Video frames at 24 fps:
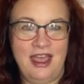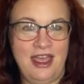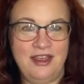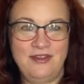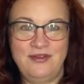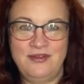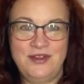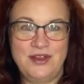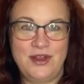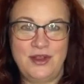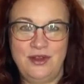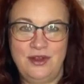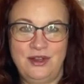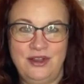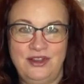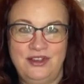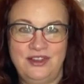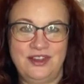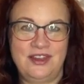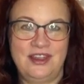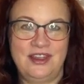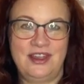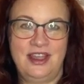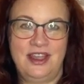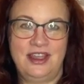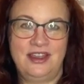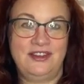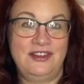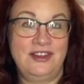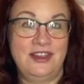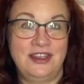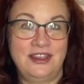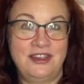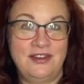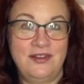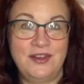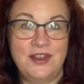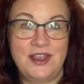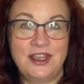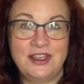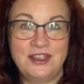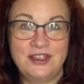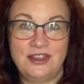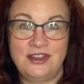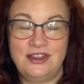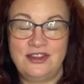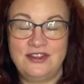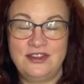I've noticed a
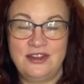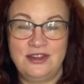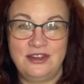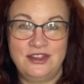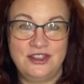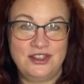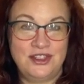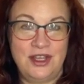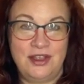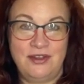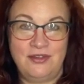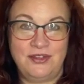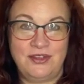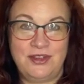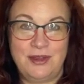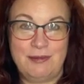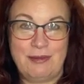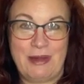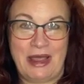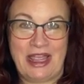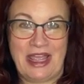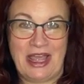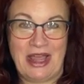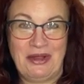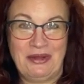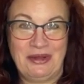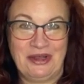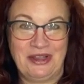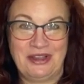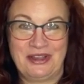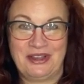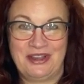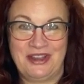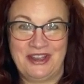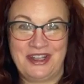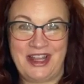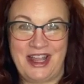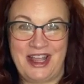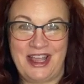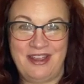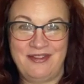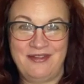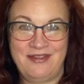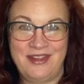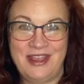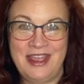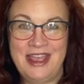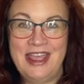significant shift in my outlook on
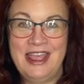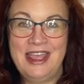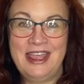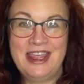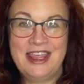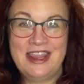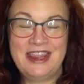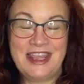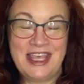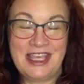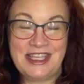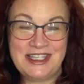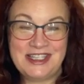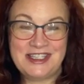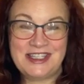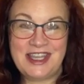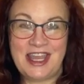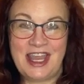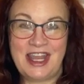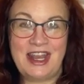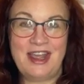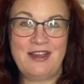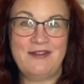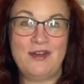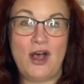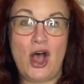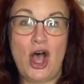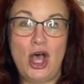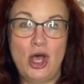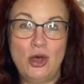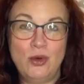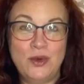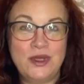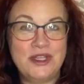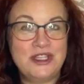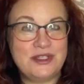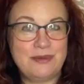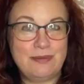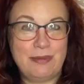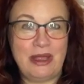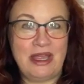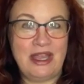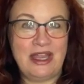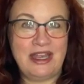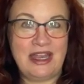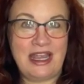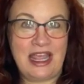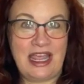life. That said, I've always
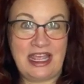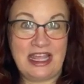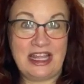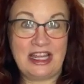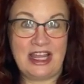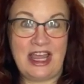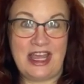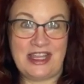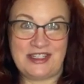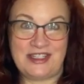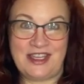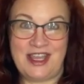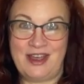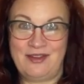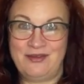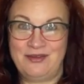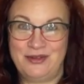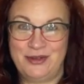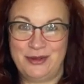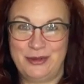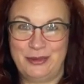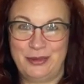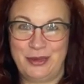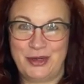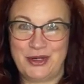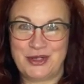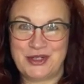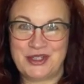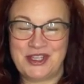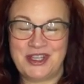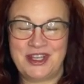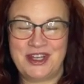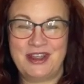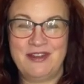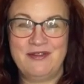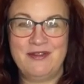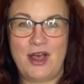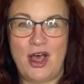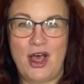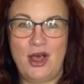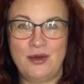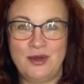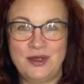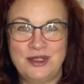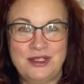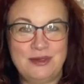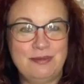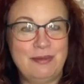been a glass half full person. I've
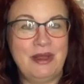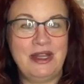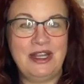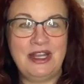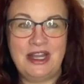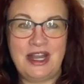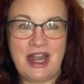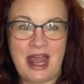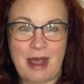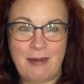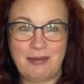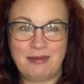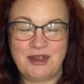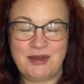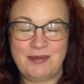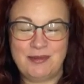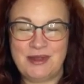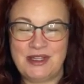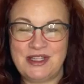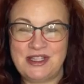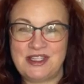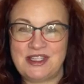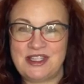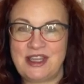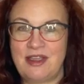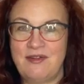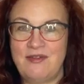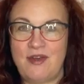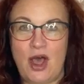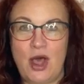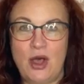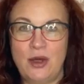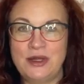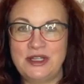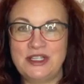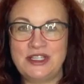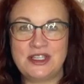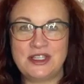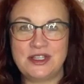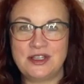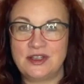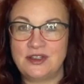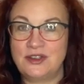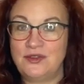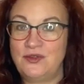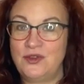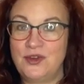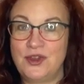always been an optimist. I've always
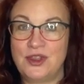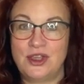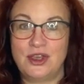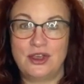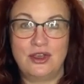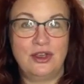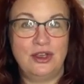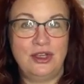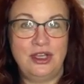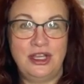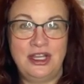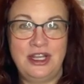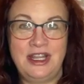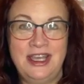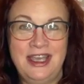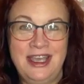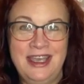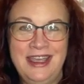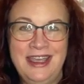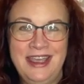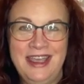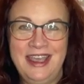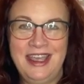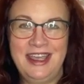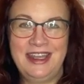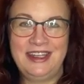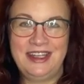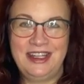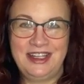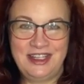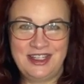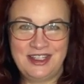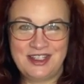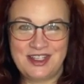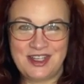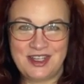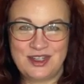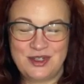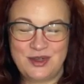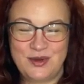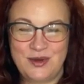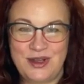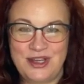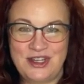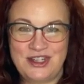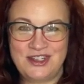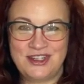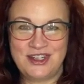looked for the good in any
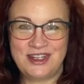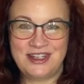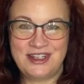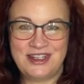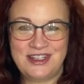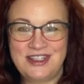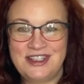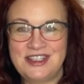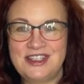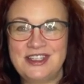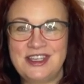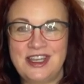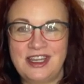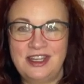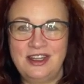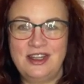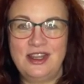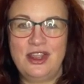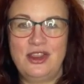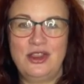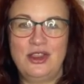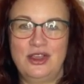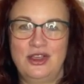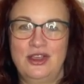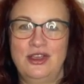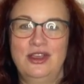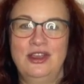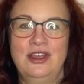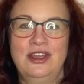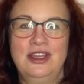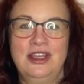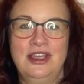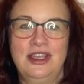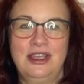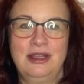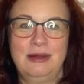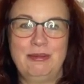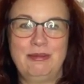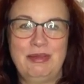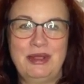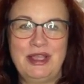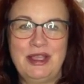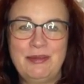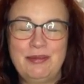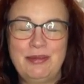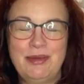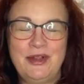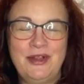situation and seen the good in
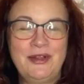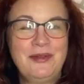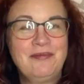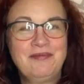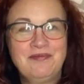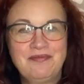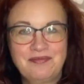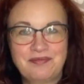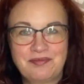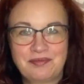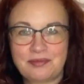people.